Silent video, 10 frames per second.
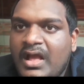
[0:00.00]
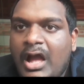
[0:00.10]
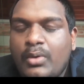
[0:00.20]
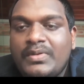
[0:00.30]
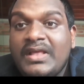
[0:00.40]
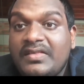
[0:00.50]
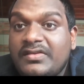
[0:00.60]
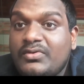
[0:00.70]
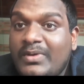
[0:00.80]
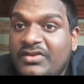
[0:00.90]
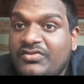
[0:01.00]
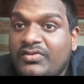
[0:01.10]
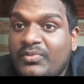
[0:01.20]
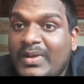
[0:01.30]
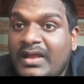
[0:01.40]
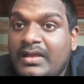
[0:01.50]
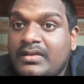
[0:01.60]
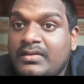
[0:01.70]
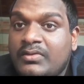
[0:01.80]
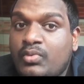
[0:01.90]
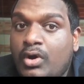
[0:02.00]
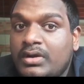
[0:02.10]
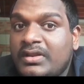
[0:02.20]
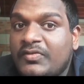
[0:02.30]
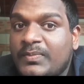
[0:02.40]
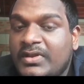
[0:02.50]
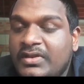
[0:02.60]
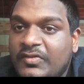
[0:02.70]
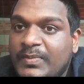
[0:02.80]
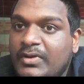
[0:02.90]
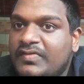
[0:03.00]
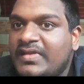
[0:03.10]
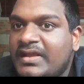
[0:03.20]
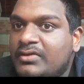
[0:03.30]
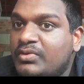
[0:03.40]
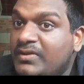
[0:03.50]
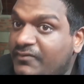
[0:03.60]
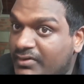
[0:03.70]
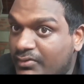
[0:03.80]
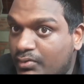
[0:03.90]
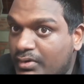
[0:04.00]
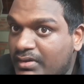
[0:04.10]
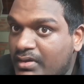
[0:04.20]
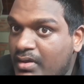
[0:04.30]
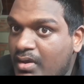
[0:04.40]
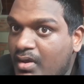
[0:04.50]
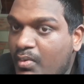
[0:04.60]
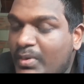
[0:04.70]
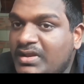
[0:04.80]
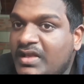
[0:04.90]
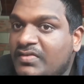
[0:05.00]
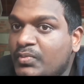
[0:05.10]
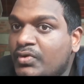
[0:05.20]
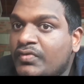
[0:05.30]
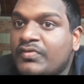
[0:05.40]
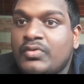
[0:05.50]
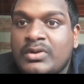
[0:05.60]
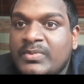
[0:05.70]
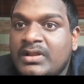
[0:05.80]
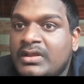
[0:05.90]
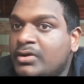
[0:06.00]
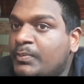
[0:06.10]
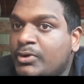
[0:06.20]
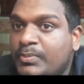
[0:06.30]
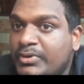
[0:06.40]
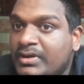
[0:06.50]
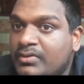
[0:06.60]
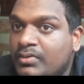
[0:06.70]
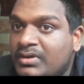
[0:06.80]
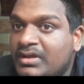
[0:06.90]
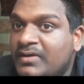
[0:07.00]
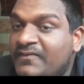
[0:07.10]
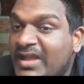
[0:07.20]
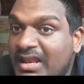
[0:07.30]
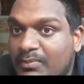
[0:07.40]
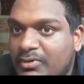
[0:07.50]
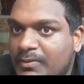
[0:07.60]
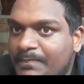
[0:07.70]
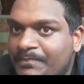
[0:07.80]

However, there are situations where the dispute is taken to a different court, when there is a more suitable and appropriate court available.